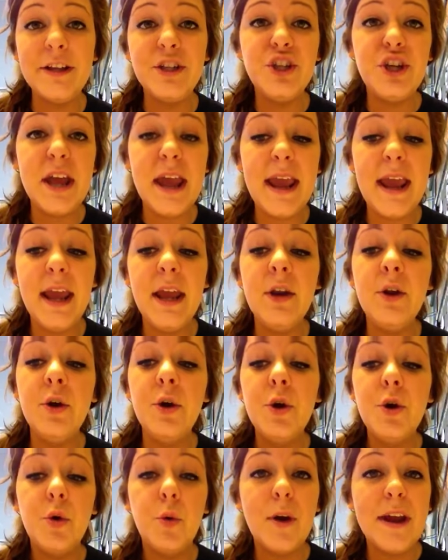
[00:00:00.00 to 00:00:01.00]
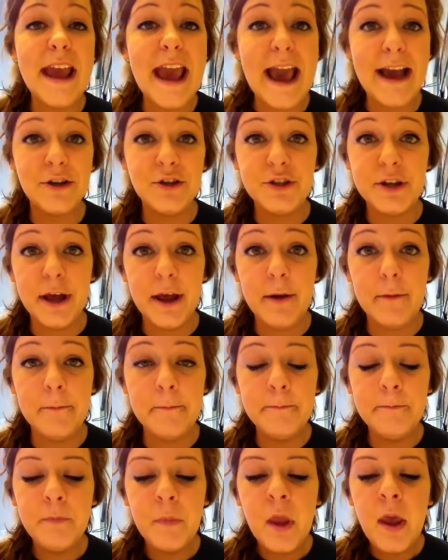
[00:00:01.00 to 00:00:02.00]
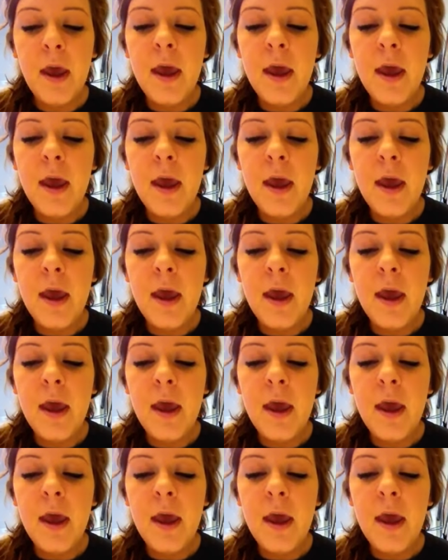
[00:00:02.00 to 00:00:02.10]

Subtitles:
a chain reaction.